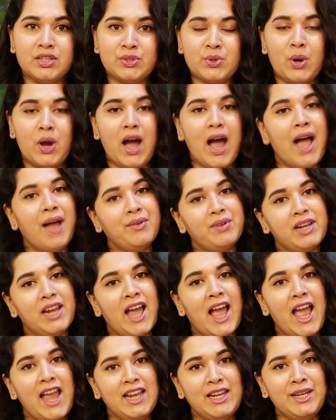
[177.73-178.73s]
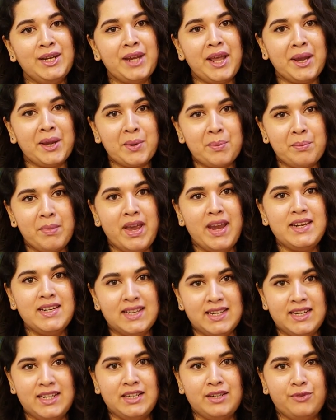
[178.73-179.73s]
So I will highly
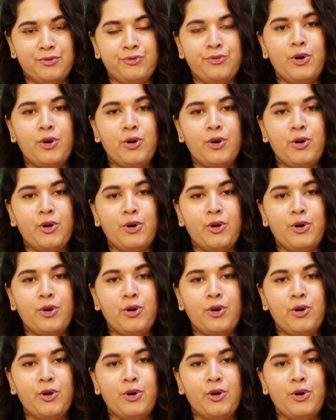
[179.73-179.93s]
recommend it